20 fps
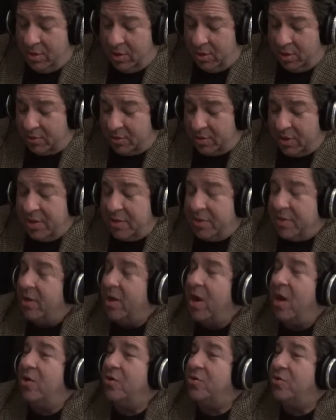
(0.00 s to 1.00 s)
taking their
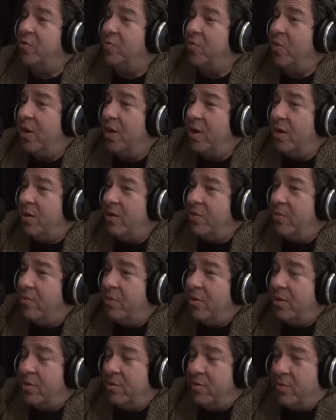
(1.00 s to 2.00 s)
cars away
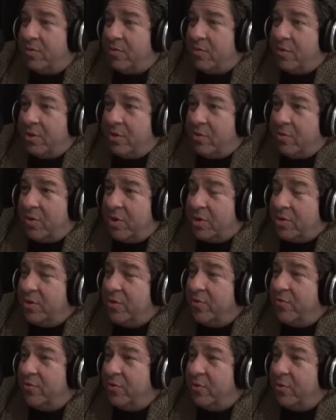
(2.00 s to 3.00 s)
when they're
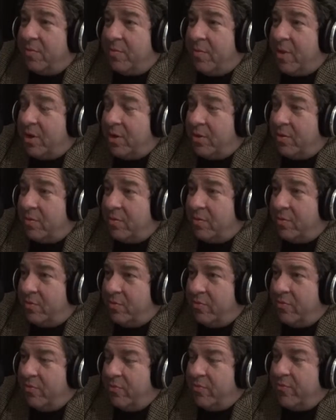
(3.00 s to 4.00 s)
arrested for a minor
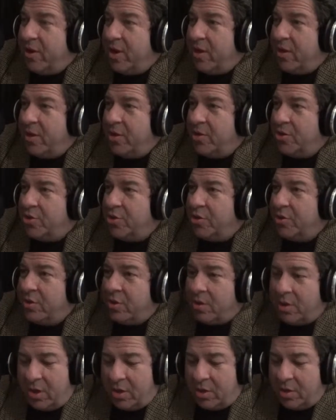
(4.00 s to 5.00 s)

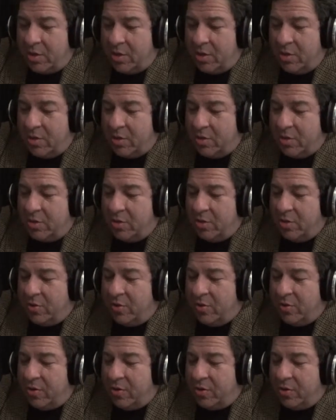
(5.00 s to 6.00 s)
violation, and
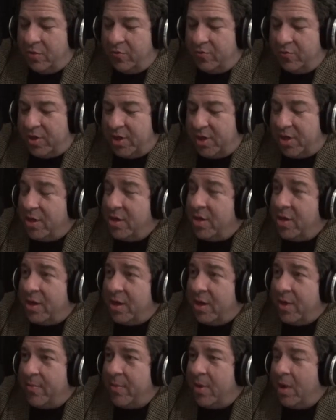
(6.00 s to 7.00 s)
you've ticketed
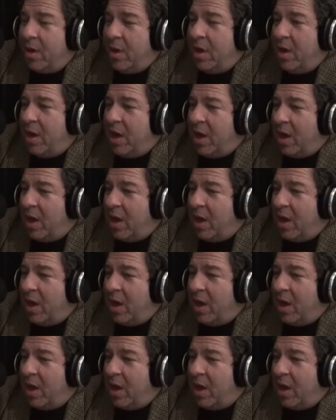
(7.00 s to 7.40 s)
them. I